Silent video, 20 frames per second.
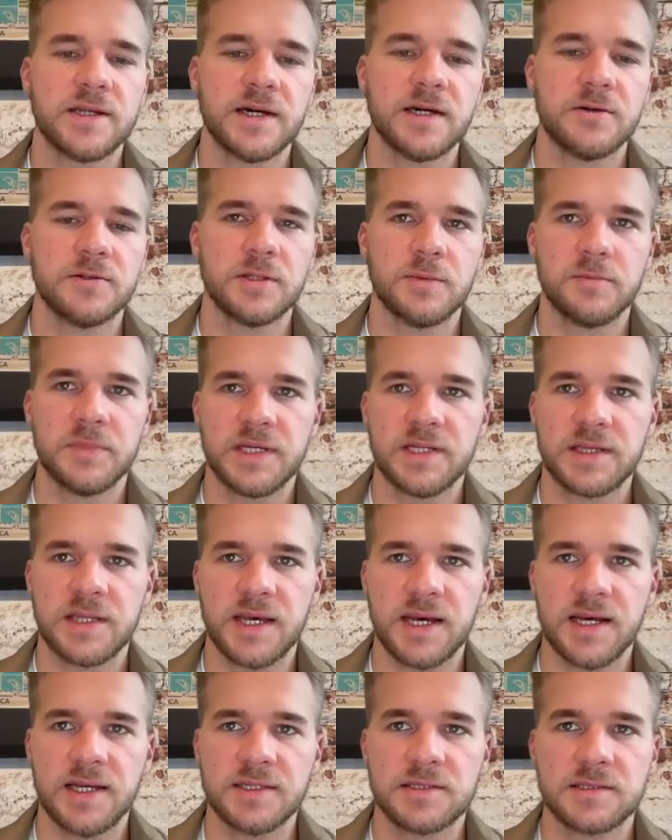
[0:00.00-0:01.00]
down the big
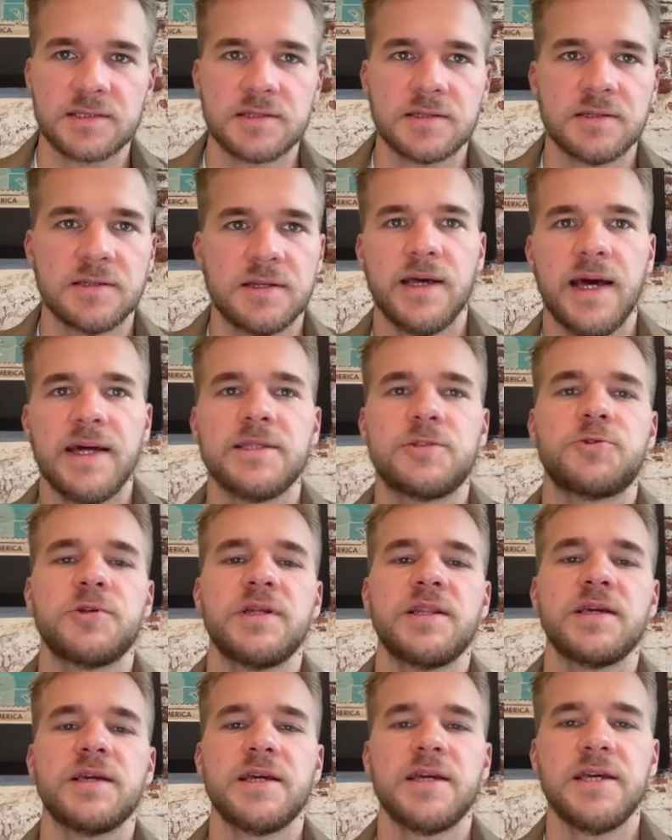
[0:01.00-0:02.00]
task and
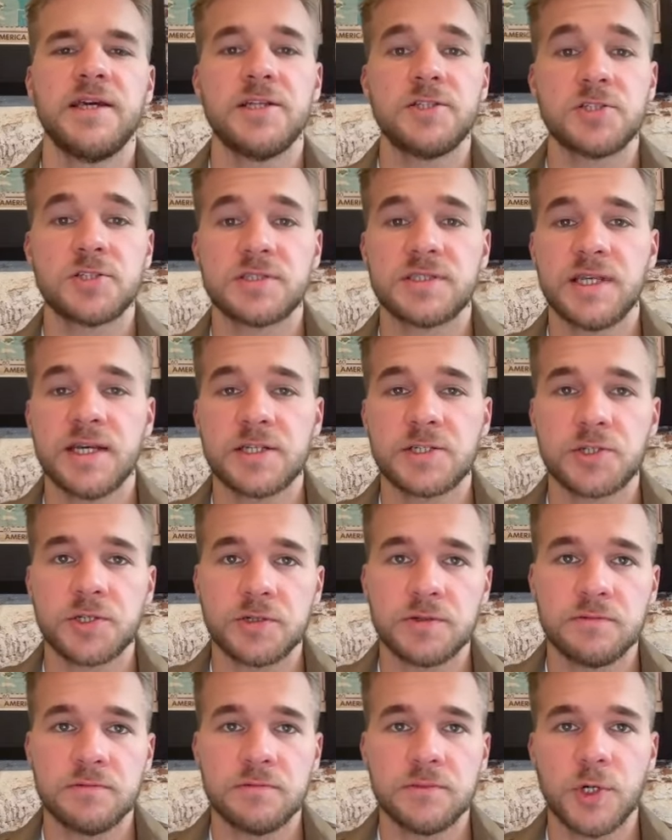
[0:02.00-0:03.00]
treating each
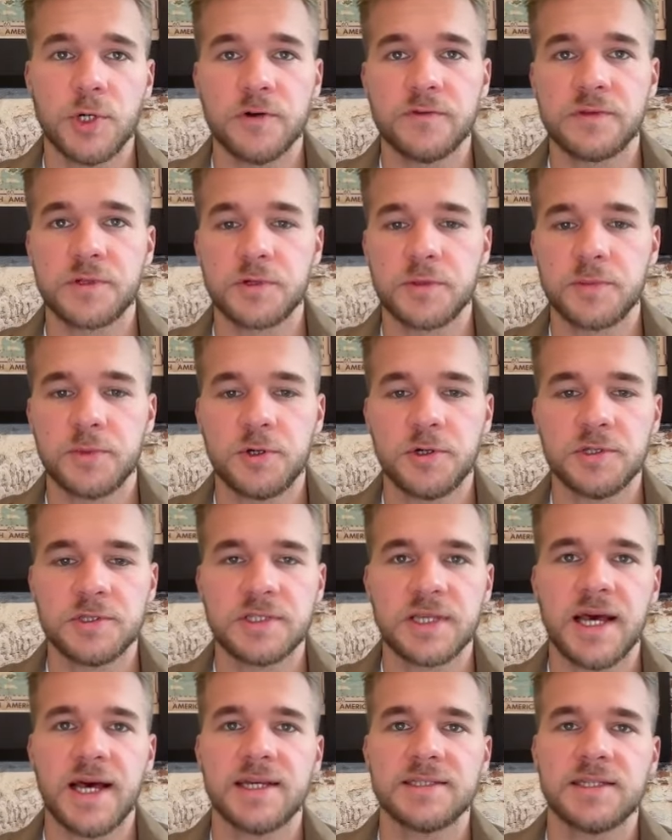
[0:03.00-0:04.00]
section of the report
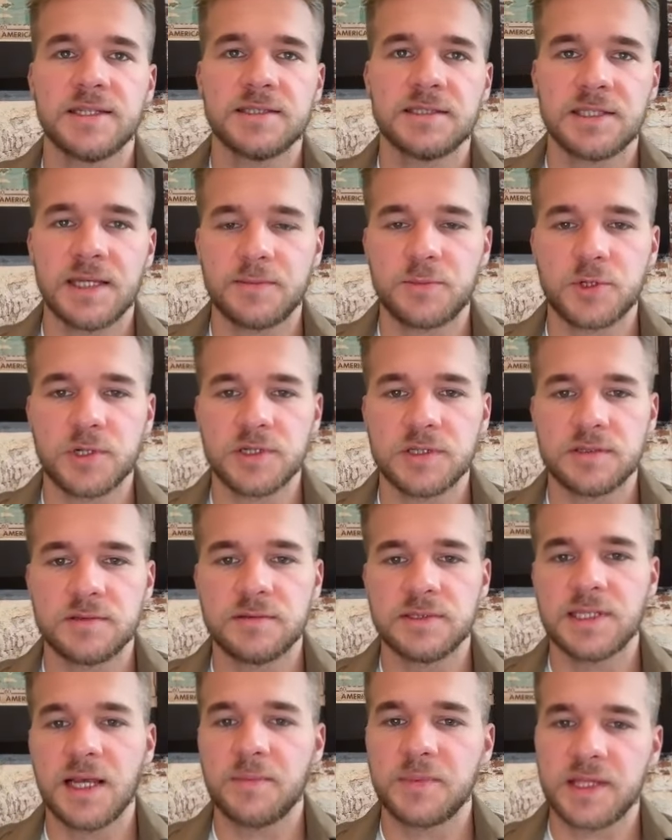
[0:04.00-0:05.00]
as a separate
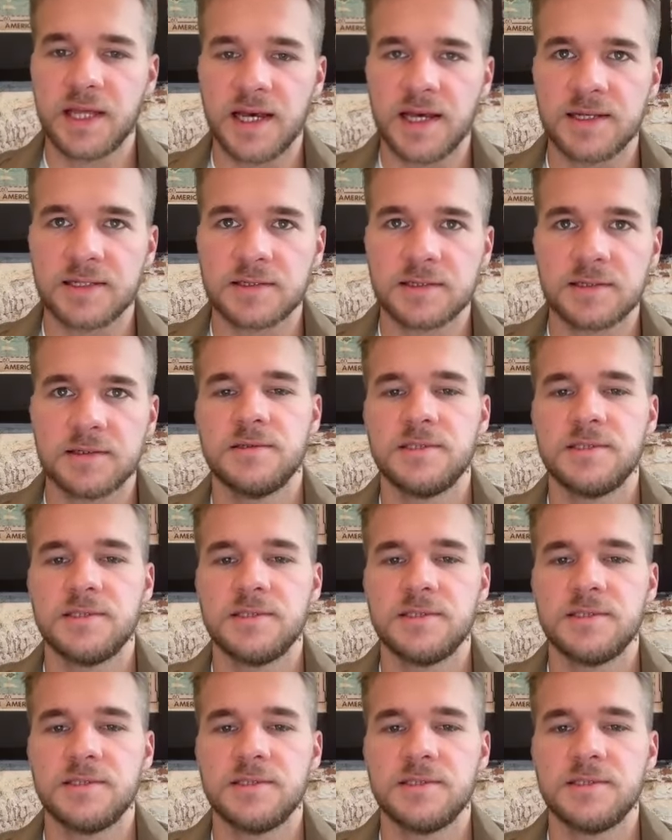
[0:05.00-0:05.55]
subtask.